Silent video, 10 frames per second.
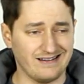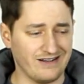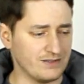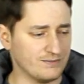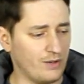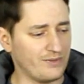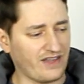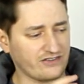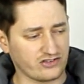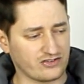at the moment,
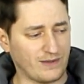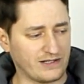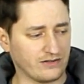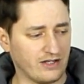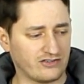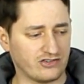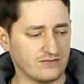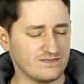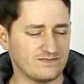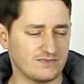that's just
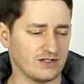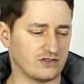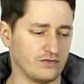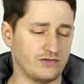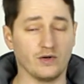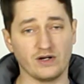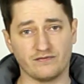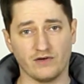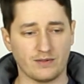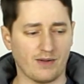speculation. So if you know any
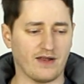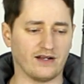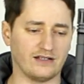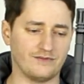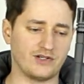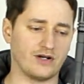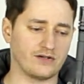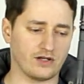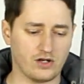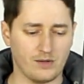further about that, leave it down in
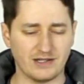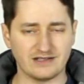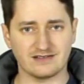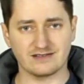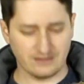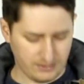the comments.